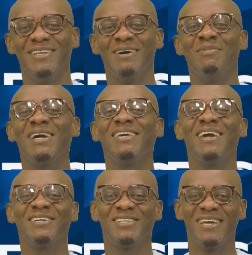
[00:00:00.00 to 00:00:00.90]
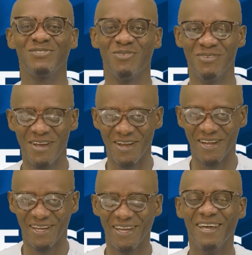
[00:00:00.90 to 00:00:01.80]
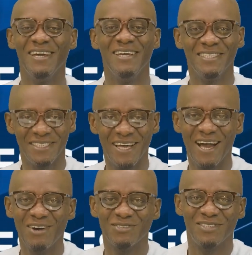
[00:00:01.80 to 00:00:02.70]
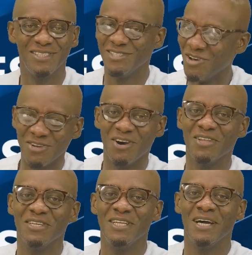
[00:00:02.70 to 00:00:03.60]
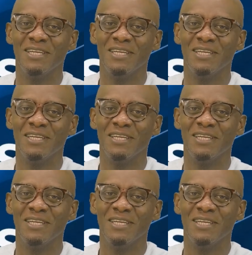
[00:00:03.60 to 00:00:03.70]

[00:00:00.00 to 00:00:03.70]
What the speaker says: that my guest extraordinaire is in the house. None other